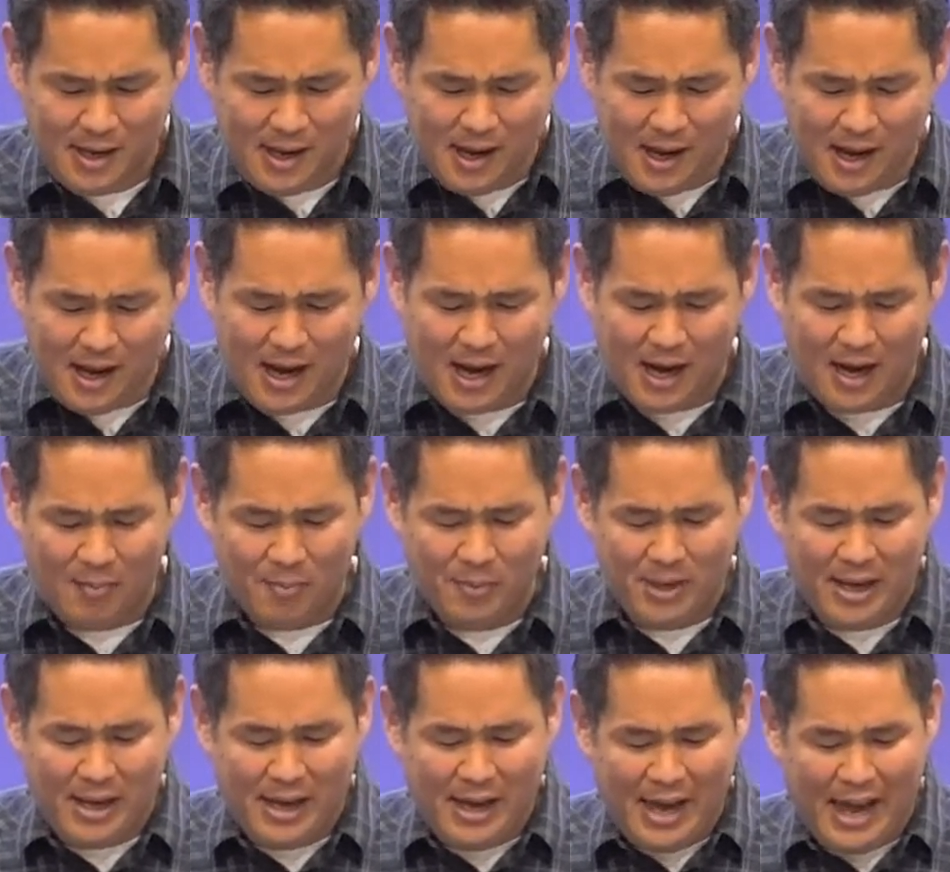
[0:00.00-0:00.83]
Um,
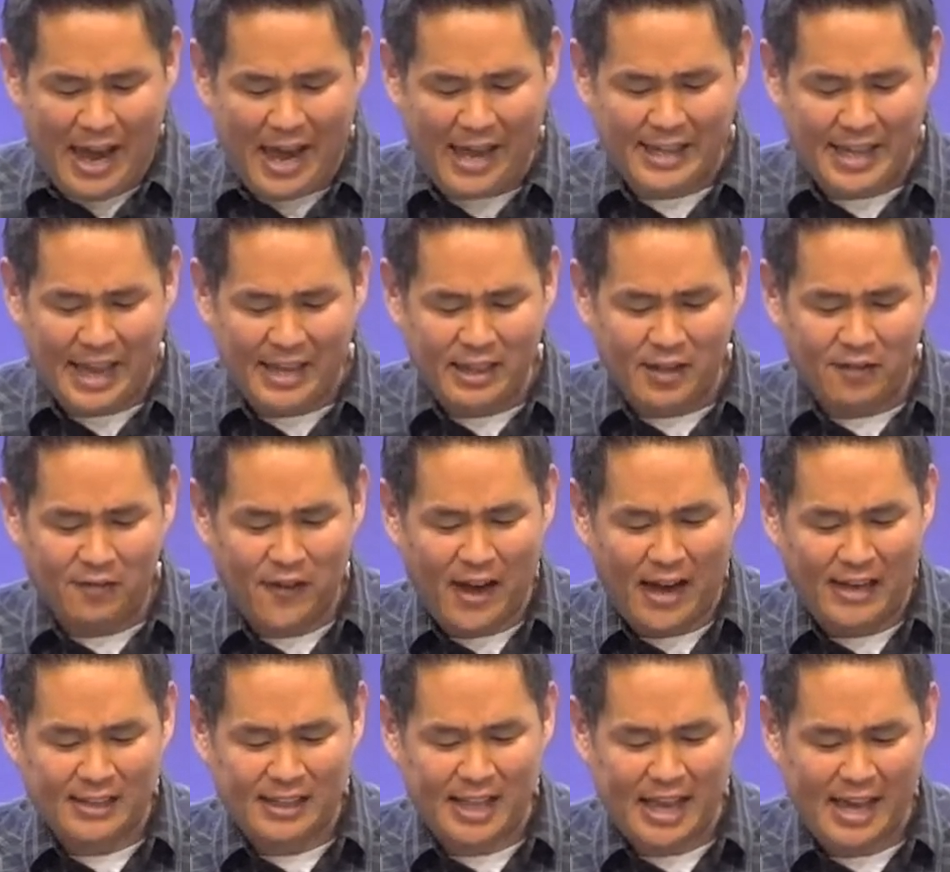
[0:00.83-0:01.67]
and, and the
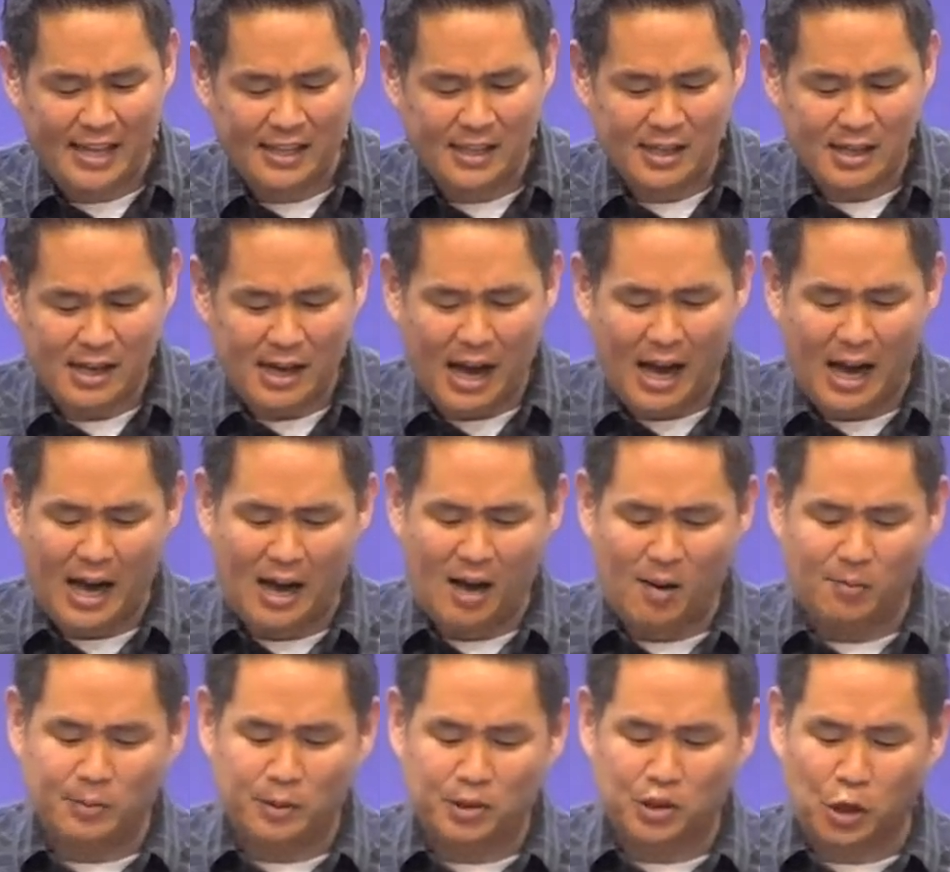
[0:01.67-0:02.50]
fact that
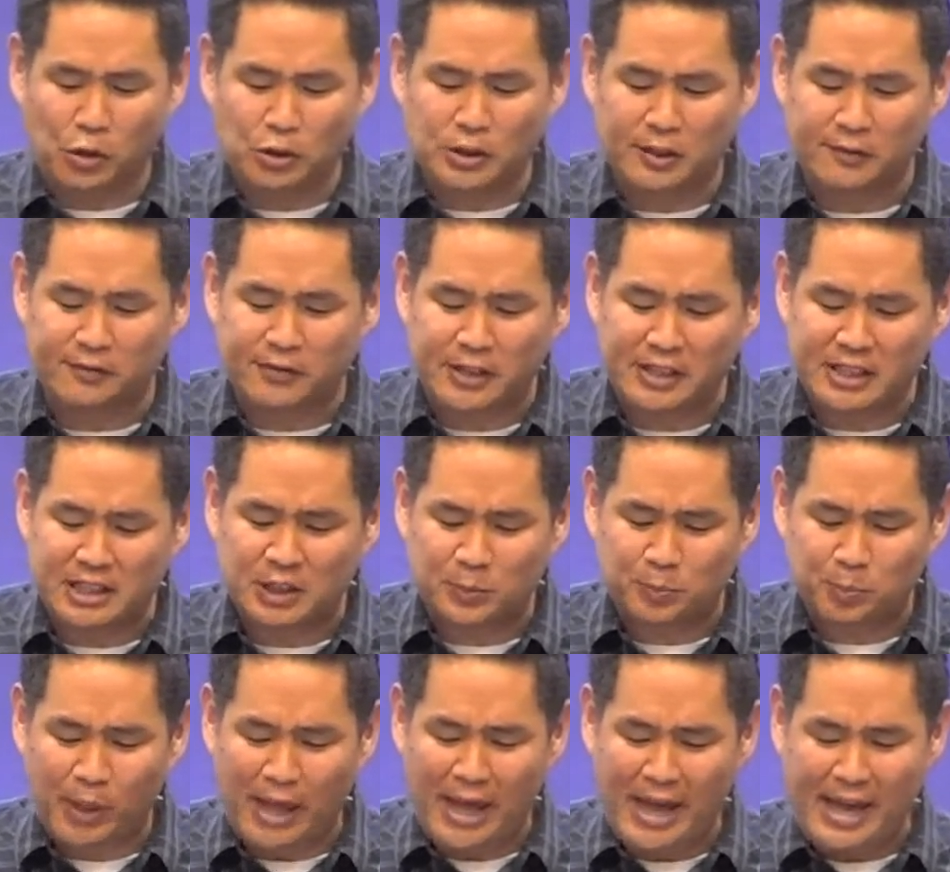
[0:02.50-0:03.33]
uh, Joseph
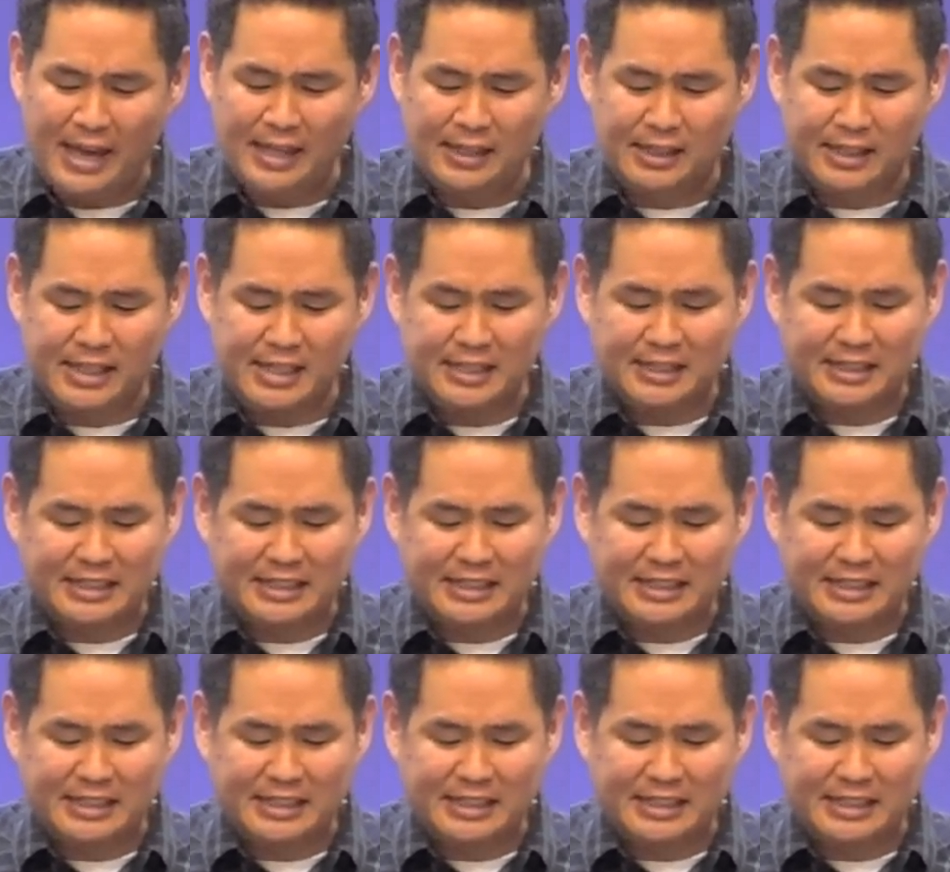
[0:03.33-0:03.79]
displayed these